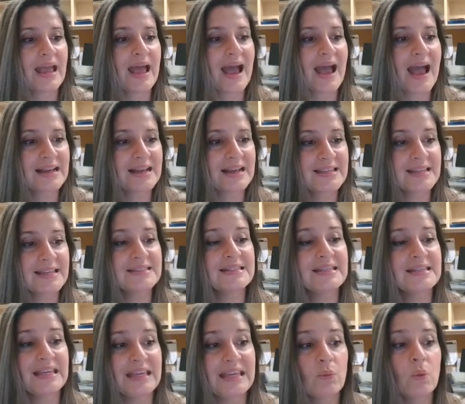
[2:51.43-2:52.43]

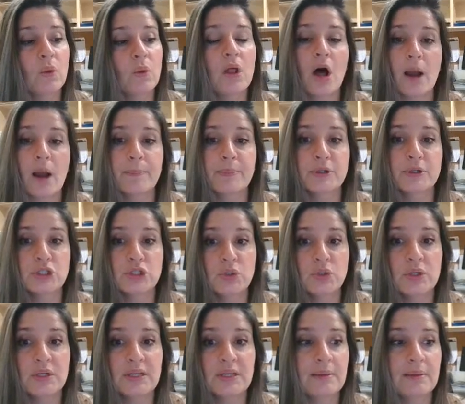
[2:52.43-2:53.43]
accessing equal
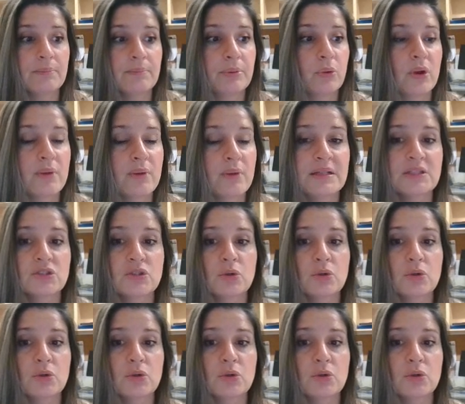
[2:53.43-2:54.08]
opportunity employment.